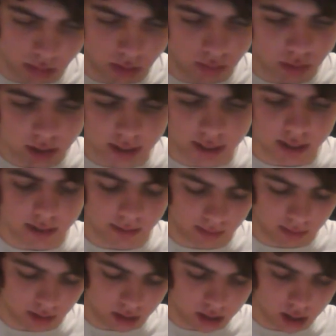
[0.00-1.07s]
Right,
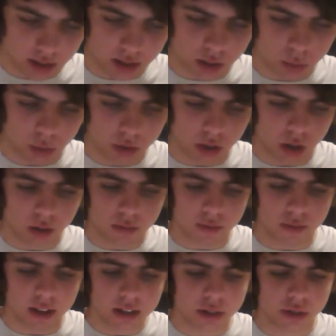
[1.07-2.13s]
another squad of
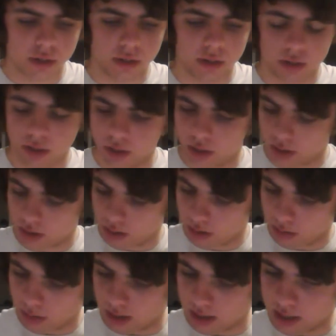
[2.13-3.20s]
veterans.
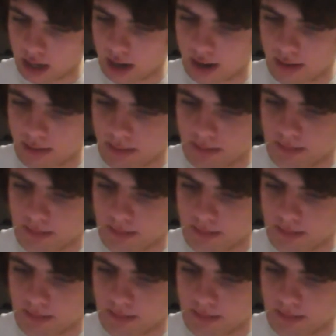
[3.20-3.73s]
Wait, is that it?